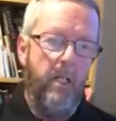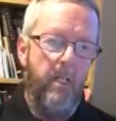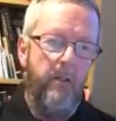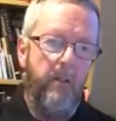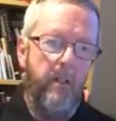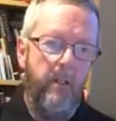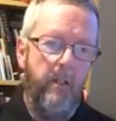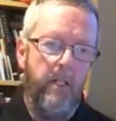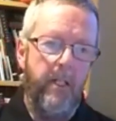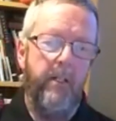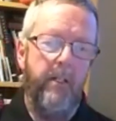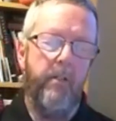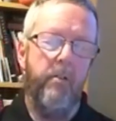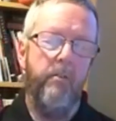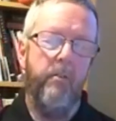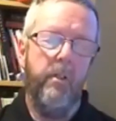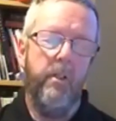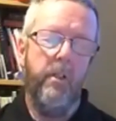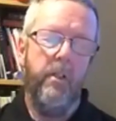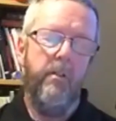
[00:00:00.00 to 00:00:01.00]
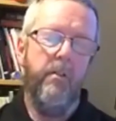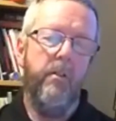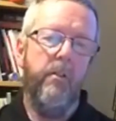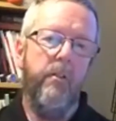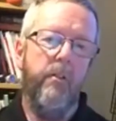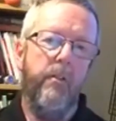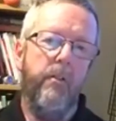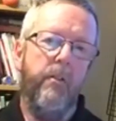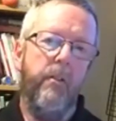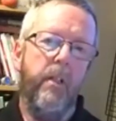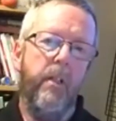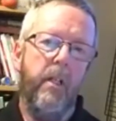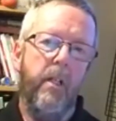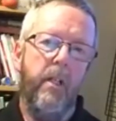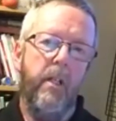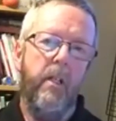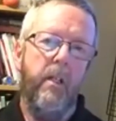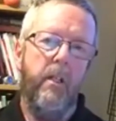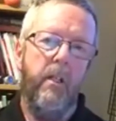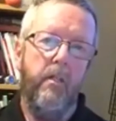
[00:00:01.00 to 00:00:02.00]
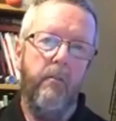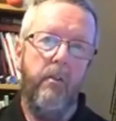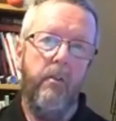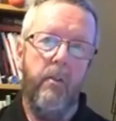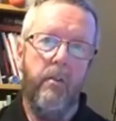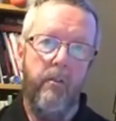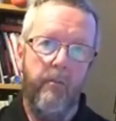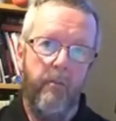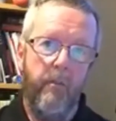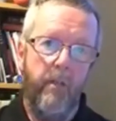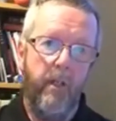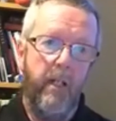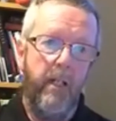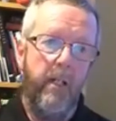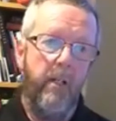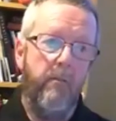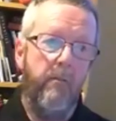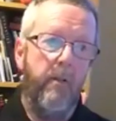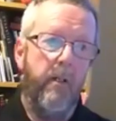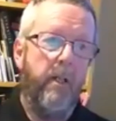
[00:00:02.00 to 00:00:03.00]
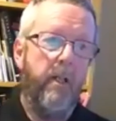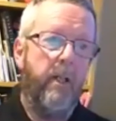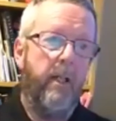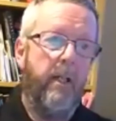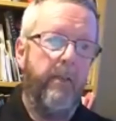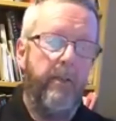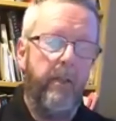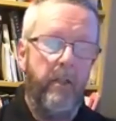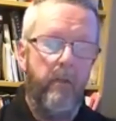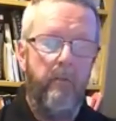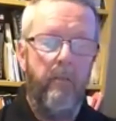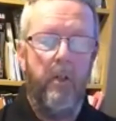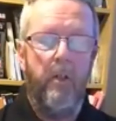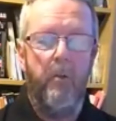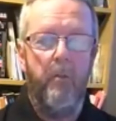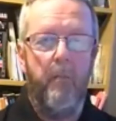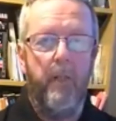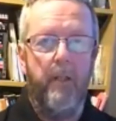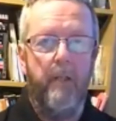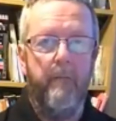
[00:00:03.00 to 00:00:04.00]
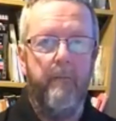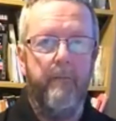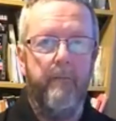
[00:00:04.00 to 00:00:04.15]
The later additions give you the flavour and the aroma.